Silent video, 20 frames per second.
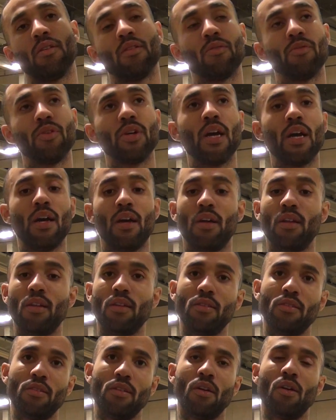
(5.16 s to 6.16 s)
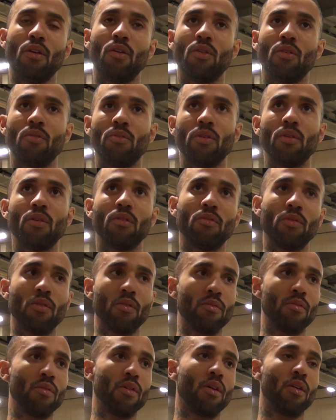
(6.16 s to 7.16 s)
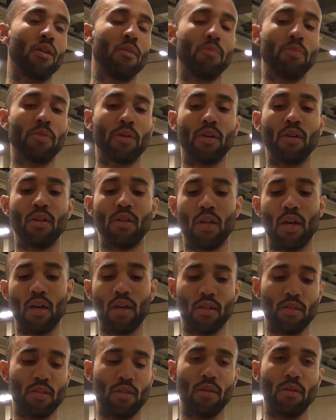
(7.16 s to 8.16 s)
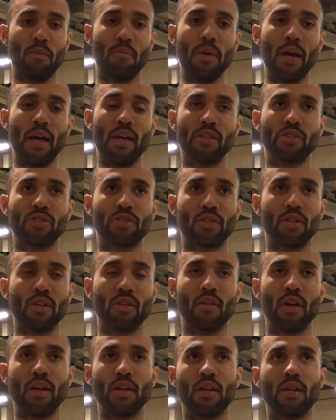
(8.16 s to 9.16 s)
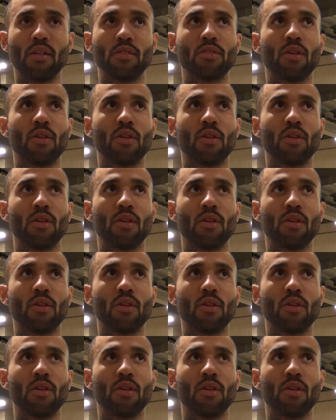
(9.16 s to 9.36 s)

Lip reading: We got, we're on a pretty little bad streak right now,